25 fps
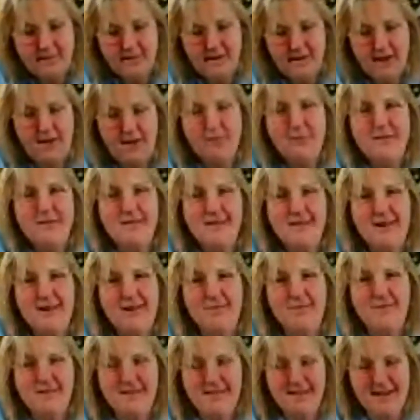I always
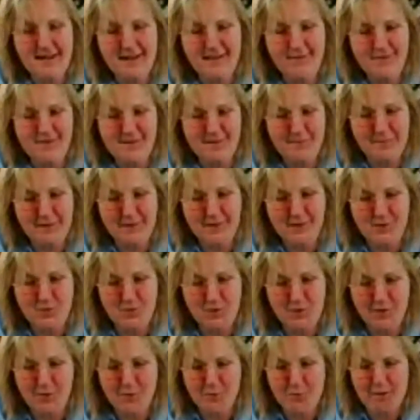love seeing if something's going to